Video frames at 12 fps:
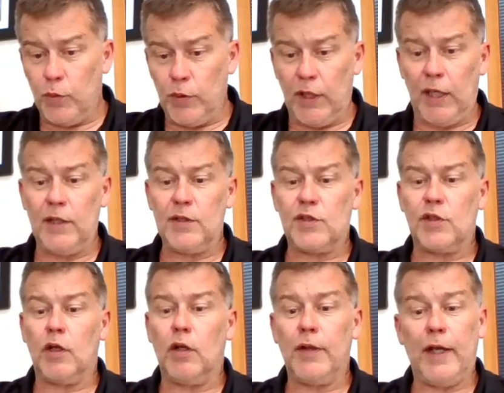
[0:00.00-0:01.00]
you
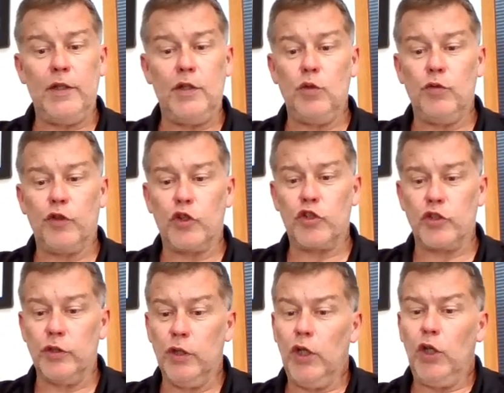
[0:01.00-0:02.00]
install that new
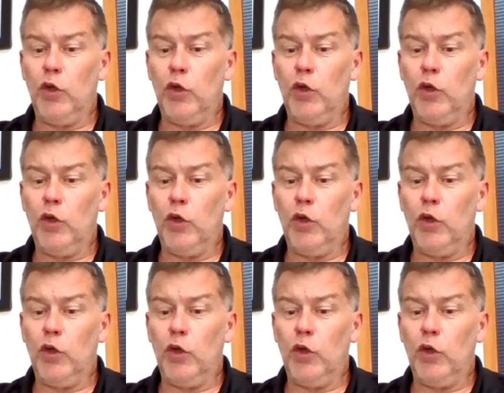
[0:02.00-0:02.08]
version,